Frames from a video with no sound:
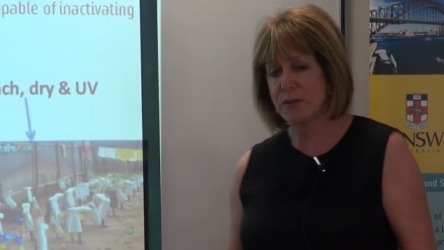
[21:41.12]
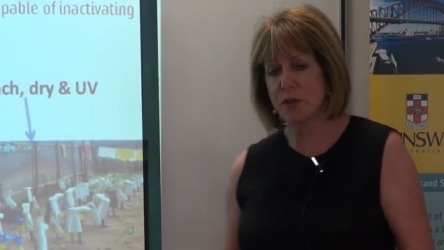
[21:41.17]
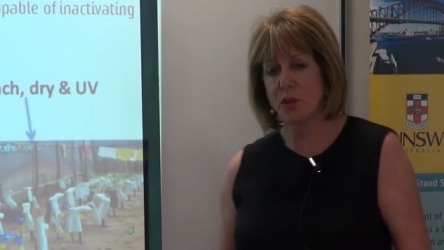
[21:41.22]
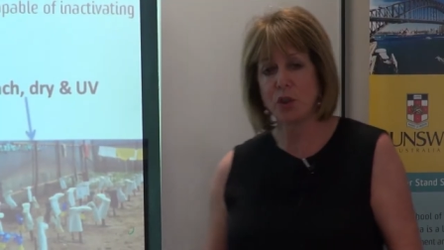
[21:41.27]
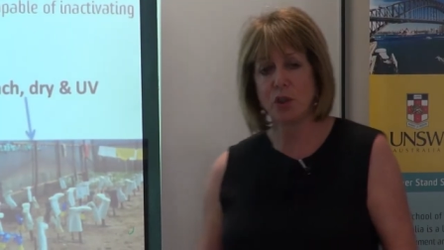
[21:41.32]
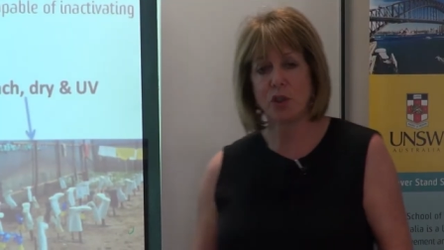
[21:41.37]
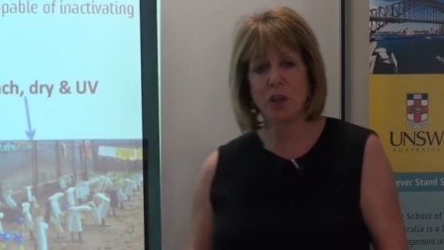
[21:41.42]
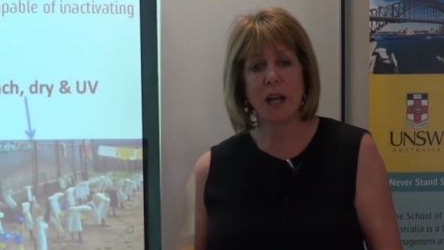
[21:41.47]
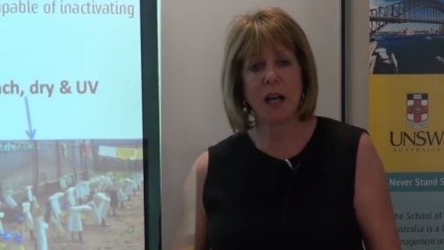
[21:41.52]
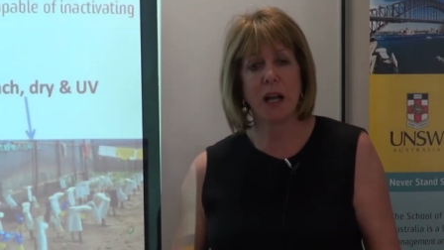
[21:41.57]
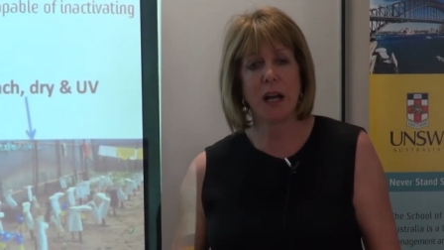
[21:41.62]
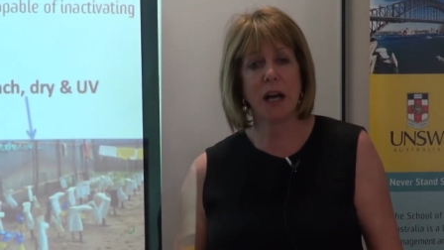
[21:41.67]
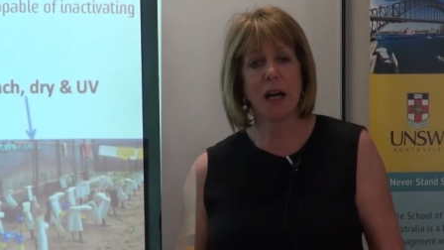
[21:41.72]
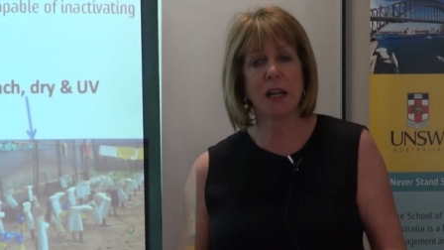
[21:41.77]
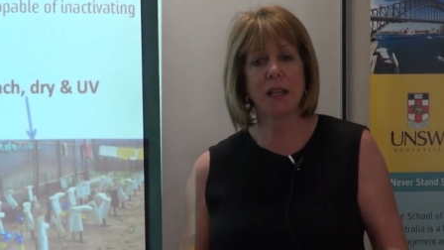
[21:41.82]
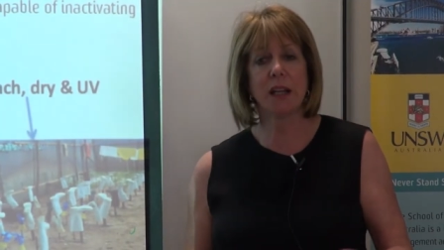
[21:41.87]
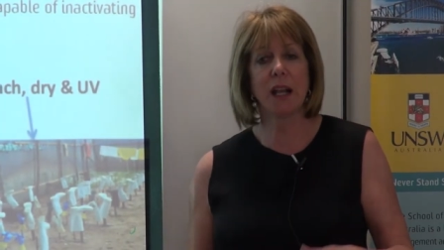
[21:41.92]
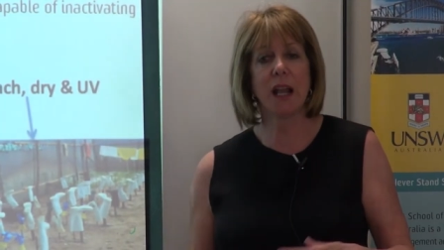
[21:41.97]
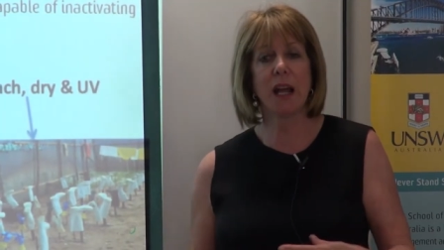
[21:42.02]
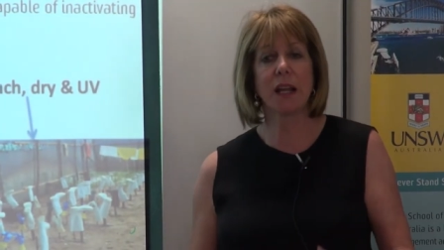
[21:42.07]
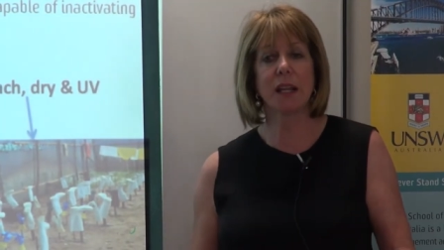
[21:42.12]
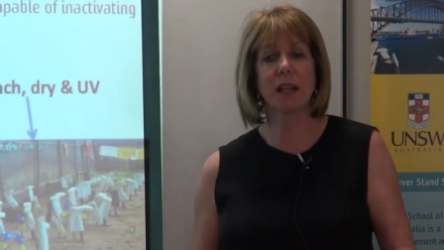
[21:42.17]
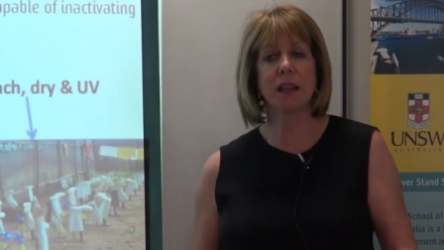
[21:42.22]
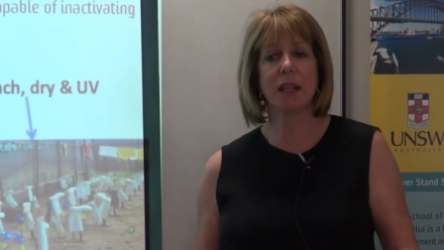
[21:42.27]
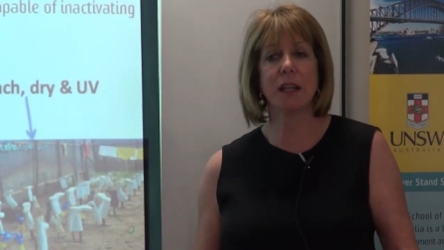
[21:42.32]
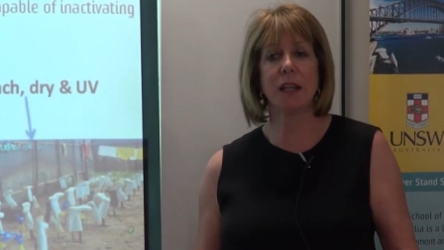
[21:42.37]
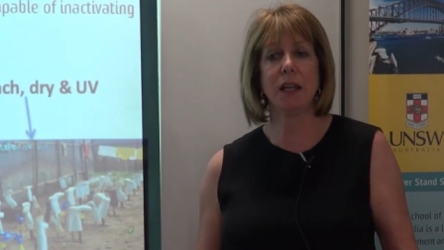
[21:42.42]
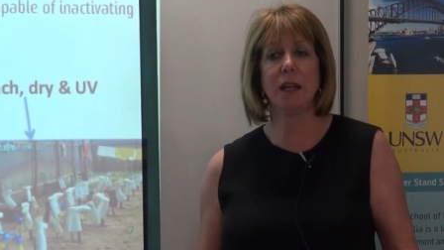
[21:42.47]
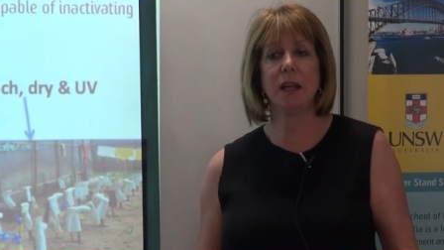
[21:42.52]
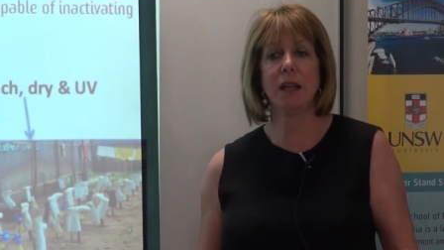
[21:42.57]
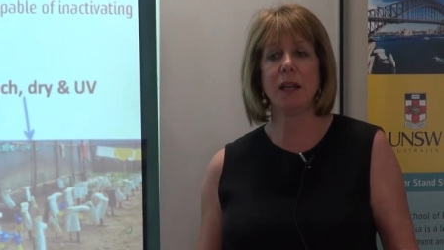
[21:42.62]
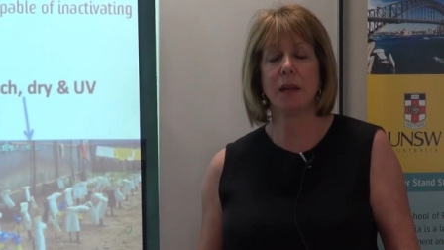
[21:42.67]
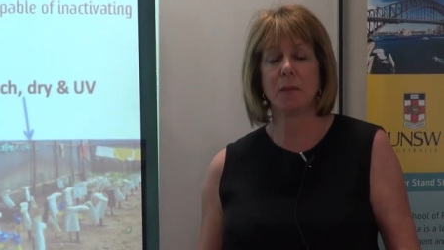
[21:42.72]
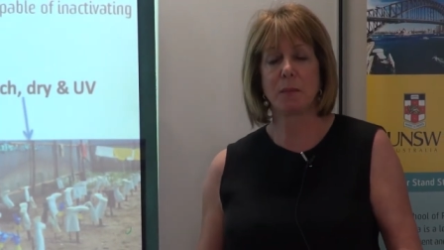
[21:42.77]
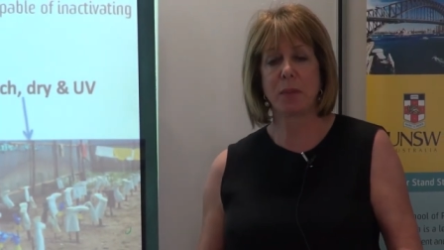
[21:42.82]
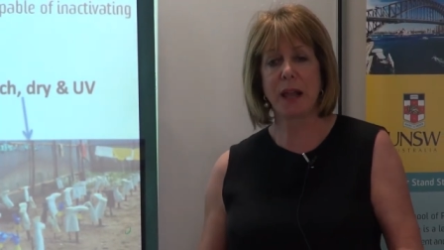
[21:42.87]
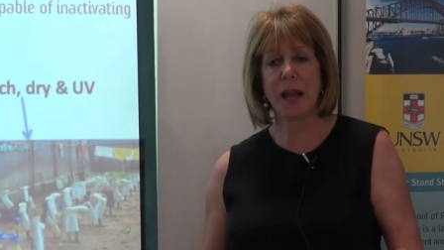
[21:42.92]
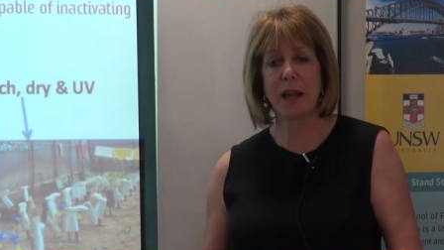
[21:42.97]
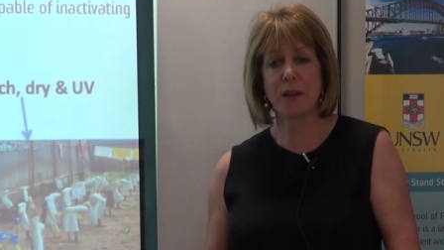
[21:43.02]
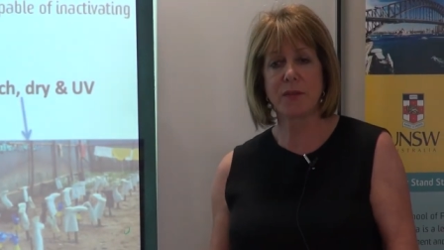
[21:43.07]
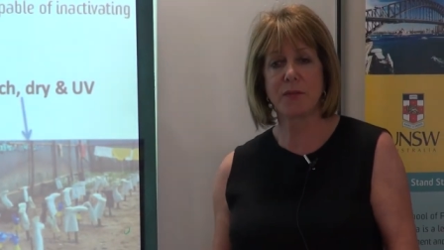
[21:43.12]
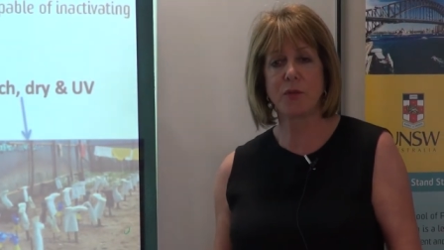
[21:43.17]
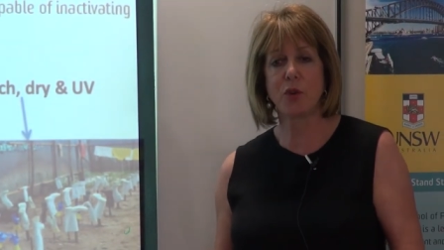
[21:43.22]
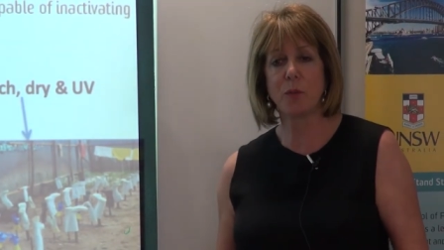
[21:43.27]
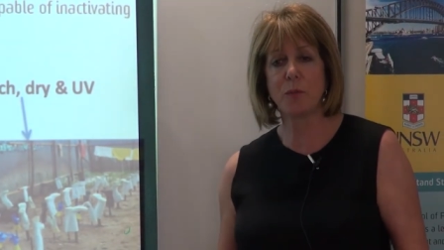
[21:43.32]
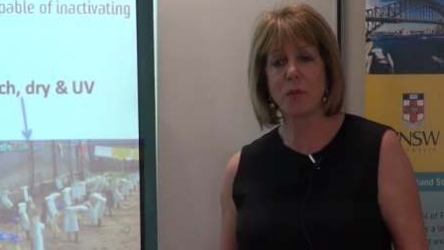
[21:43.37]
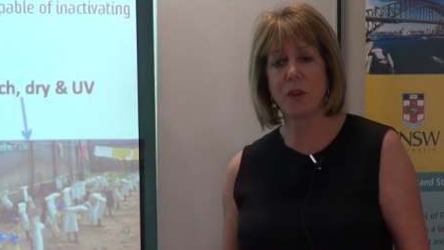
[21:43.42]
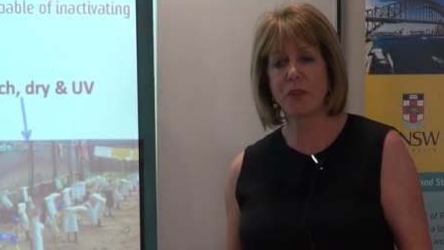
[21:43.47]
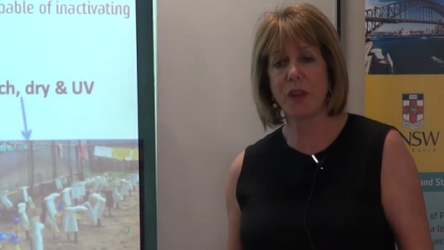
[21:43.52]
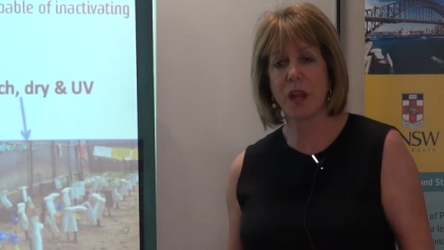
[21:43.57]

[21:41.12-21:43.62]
of all, uh, unlike the platform that